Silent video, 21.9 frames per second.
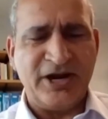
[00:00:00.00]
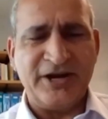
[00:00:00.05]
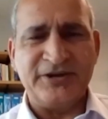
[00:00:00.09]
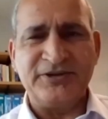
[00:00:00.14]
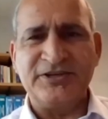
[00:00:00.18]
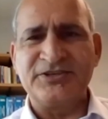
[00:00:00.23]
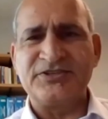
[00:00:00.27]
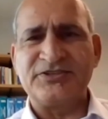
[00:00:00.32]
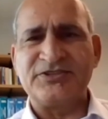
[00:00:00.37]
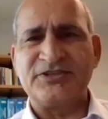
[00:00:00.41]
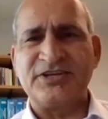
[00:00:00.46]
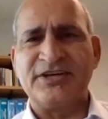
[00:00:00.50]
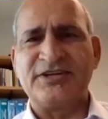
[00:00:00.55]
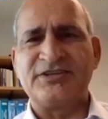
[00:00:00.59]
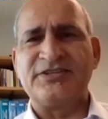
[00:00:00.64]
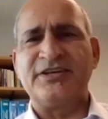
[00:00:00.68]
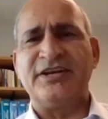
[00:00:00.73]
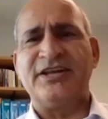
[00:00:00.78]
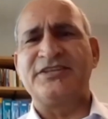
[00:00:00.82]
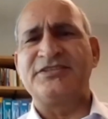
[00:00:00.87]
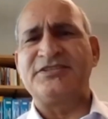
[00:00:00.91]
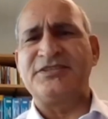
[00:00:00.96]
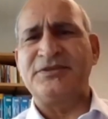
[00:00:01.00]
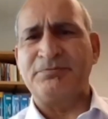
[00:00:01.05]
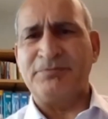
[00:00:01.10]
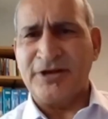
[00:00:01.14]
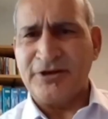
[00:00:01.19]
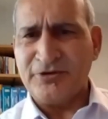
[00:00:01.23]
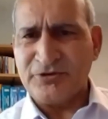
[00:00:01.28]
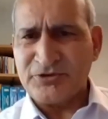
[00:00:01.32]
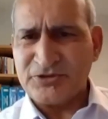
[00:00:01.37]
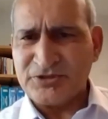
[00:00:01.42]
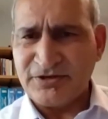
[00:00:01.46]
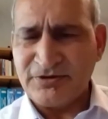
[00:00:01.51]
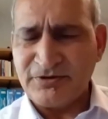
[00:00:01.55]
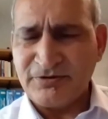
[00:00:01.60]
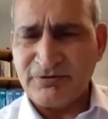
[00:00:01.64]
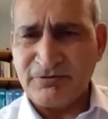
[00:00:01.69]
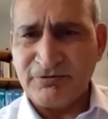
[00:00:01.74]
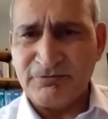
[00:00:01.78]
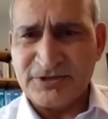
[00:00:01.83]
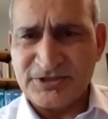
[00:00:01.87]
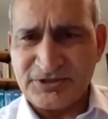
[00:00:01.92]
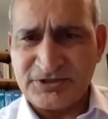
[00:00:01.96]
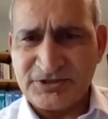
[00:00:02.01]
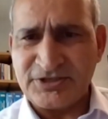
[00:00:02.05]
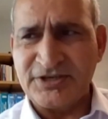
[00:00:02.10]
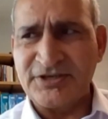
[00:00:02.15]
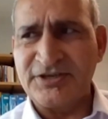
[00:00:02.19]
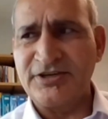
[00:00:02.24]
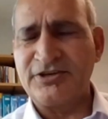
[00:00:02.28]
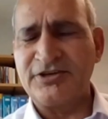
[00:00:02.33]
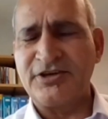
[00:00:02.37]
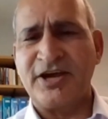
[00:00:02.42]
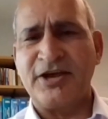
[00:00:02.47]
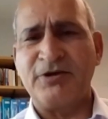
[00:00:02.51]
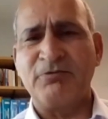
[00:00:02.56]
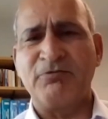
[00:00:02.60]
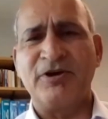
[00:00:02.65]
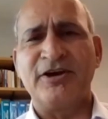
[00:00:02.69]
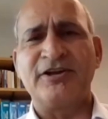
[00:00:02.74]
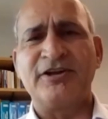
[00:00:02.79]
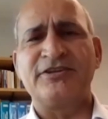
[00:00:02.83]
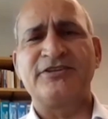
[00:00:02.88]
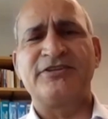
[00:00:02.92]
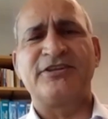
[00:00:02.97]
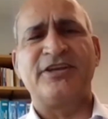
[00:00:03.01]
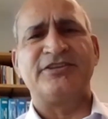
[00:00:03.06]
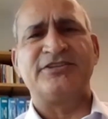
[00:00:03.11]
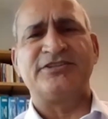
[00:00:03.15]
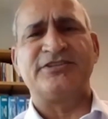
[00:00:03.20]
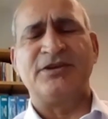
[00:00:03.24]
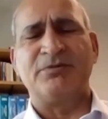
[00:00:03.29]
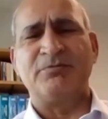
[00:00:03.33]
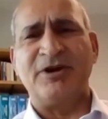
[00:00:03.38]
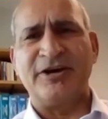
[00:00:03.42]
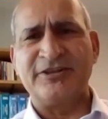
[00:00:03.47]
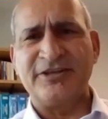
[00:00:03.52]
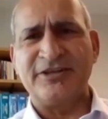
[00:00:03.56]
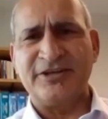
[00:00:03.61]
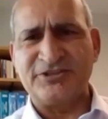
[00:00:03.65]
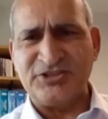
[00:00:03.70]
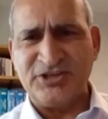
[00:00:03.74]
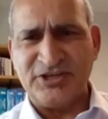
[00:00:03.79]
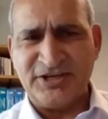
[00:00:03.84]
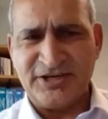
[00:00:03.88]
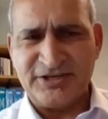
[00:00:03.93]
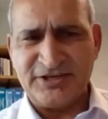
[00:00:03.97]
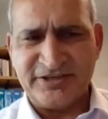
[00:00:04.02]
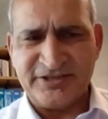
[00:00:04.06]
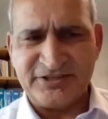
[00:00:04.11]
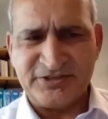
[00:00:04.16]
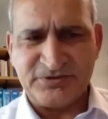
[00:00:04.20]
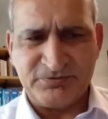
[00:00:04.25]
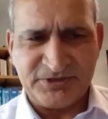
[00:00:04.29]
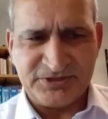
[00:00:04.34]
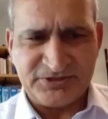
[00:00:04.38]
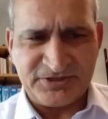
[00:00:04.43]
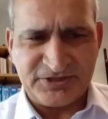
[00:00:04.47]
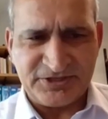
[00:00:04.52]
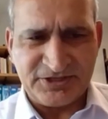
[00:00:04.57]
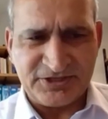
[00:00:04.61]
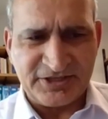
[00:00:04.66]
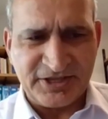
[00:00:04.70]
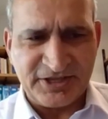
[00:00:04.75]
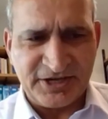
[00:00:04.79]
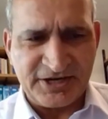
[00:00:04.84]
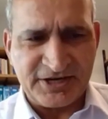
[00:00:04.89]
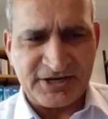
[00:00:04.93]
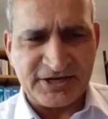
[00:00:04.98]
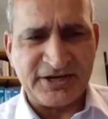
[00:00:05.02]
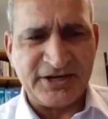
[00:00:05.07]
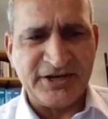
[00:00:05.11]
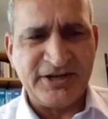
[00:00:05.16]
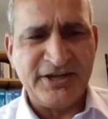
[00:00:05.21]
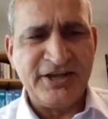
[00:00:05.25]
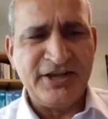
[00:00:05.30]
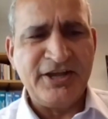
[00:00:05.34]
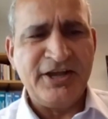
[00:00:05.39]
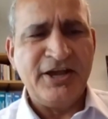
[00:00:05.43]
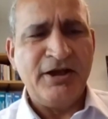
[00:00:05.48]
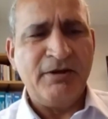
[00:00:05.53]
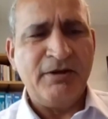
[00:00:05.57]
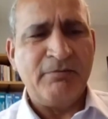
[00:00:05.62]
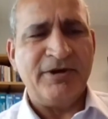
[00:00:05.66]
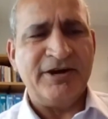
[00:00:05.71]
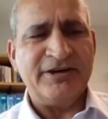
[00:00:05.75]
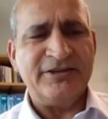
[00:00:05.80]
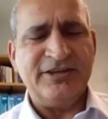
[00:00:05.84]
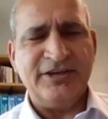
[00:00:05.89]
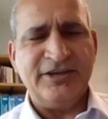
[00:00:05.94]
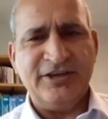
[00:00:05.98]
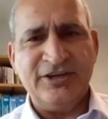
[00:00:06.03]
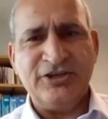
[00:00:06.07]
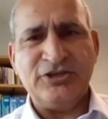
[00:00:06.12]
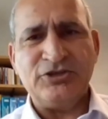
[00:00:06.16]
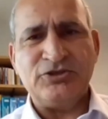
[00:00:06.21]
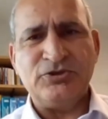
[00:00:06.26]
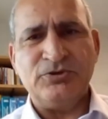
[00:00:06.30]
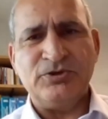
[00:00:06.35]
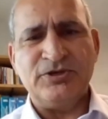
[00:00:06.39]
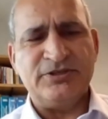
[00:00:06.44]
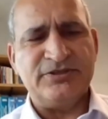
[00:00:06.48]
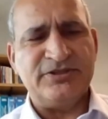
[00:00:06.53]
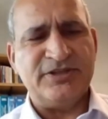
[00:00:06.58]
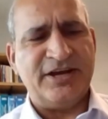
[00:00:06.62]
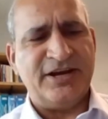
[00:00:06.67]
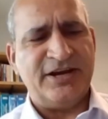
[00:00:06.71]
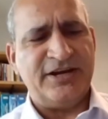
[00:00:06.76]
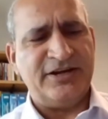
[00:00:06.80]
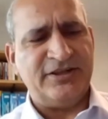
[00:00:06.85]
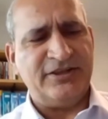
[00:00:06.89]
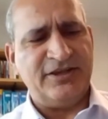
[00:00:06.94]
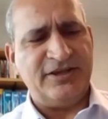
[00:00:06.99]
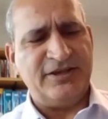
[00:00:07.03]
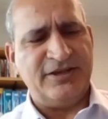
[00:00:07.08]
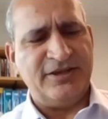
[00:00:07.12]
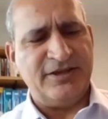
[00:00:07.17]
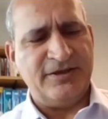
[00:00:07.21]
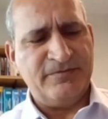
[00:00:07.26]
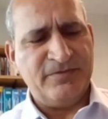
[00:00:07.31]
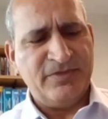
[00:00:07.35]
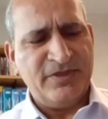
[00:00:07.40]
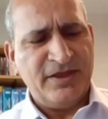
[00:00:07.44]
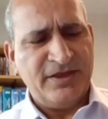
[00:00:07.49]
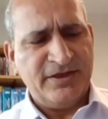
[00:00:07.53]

United States. Nancy Pelosi visited Taiwan, some other senators visited there. But the issue is that the